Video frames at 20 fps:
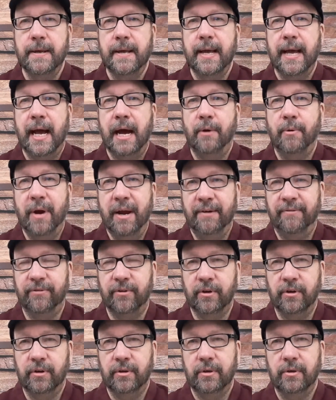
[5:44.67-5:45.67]

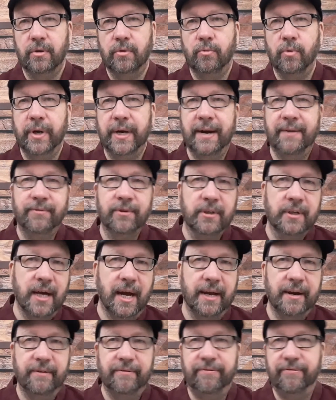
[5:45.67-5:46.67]
However, whatever
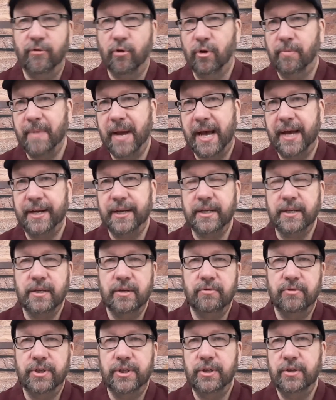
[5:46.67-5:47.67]
kind of formatting
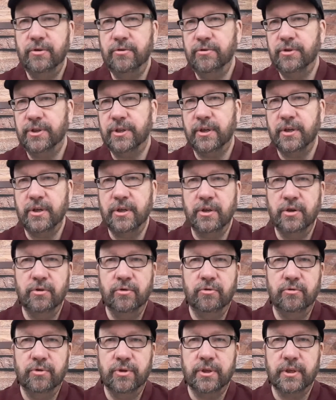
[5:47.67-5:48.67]
you choose to
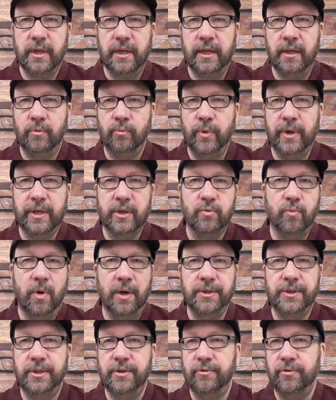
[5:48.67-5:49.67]
use in weeks
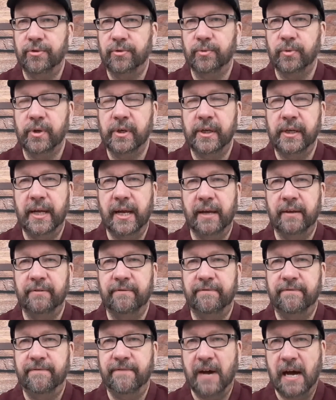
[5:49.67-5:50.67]
1, 2, 3,
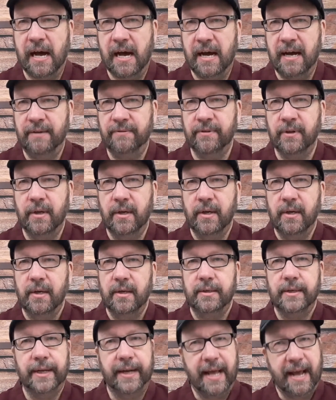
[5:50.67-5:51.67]
and 5,
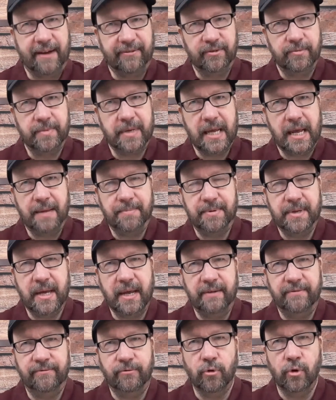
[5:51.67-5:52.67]
doesn't have to be
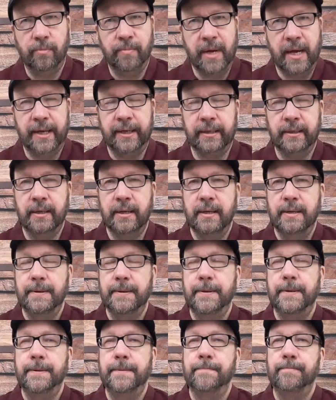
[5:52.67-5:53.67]
APA formatting.
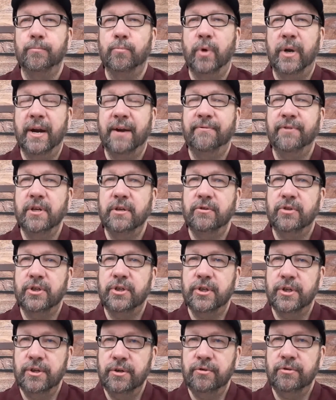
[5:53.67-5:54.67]
Whatever you
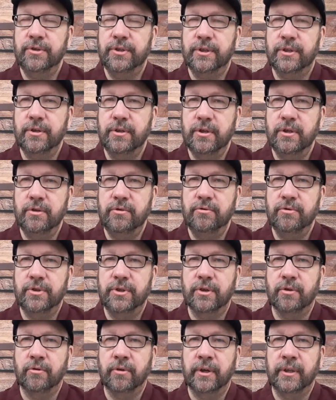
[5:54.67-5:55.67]
choose to use
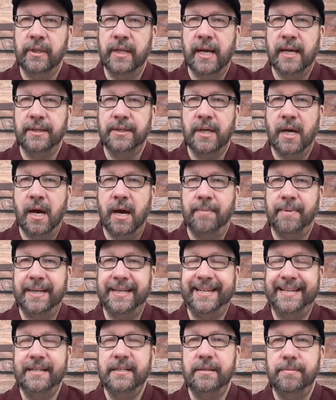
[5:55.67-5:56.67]
during that time, it
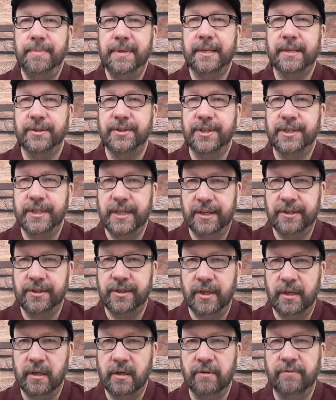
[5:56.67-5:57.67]
needs to be
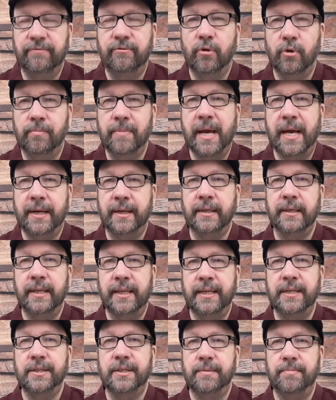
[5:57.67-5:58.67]
consistent. Your formatting
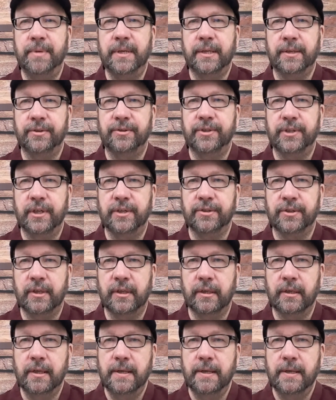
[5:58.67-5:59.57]
needs to be consistent.